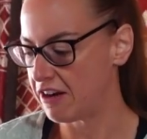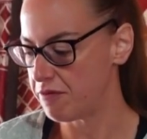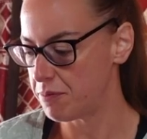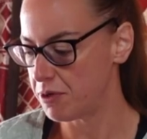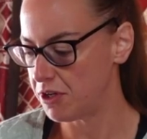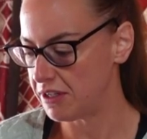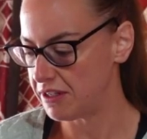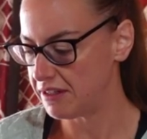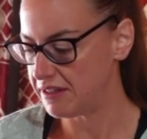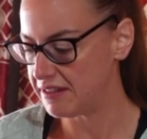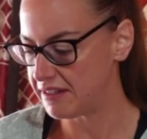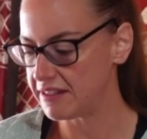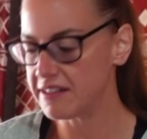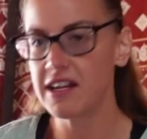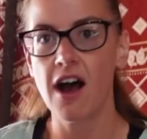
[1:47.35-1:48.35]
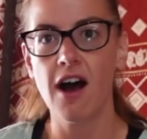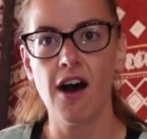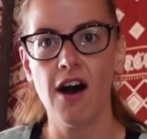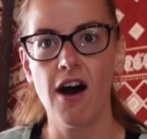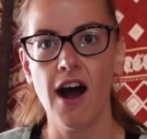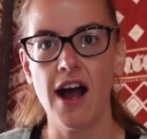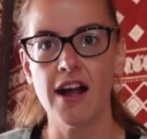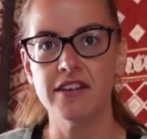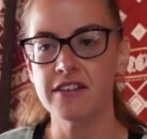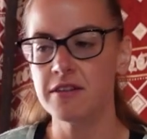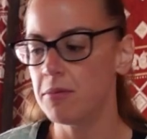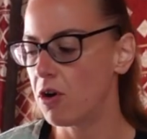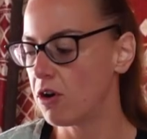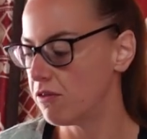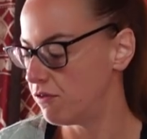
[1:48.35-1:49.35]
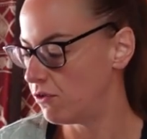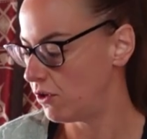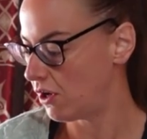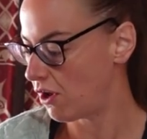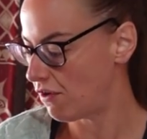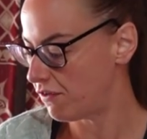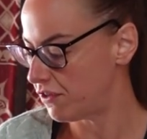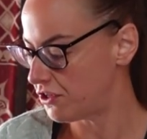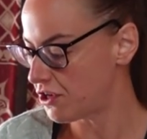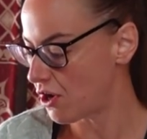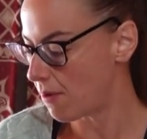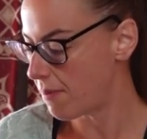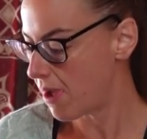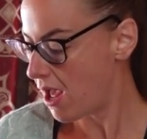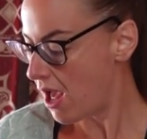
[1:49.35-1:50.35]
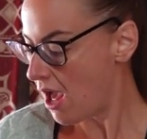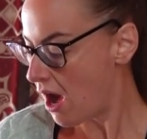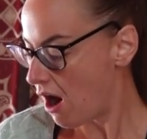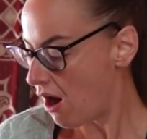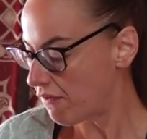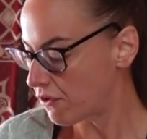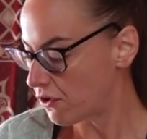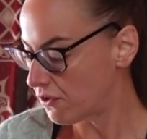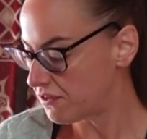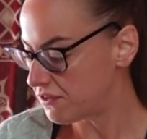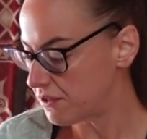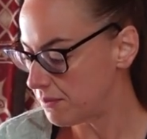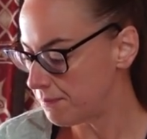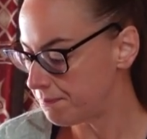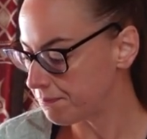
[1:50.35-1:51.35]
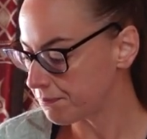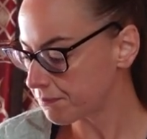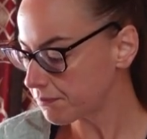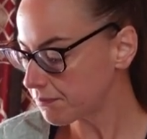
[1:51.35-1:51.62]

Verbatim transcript: and I've put za'atar and some olive oil over the top. I've got some